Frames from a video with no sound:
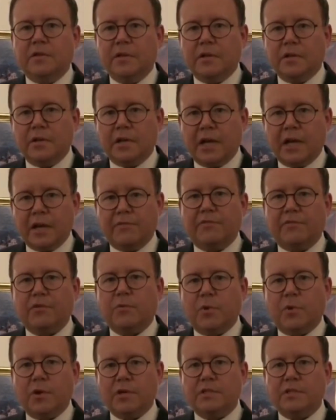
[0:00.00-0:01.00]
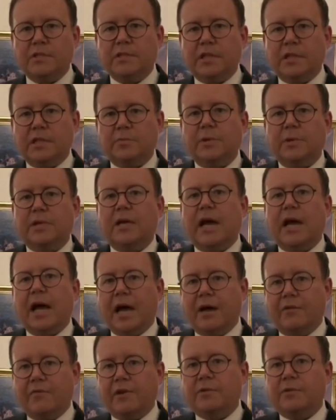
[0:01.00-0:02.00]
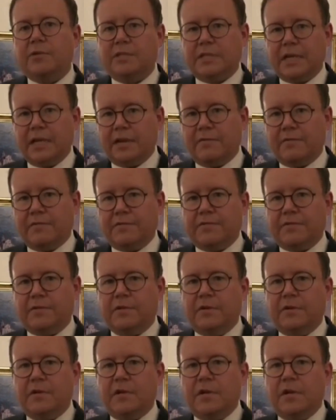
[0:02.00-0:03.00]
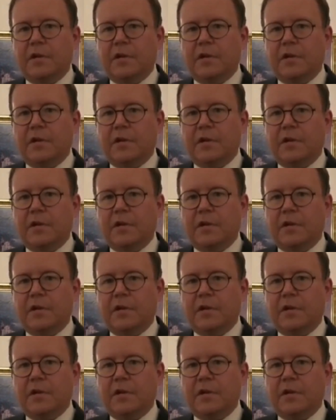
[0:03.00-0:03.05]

the life quality that we have ourselves.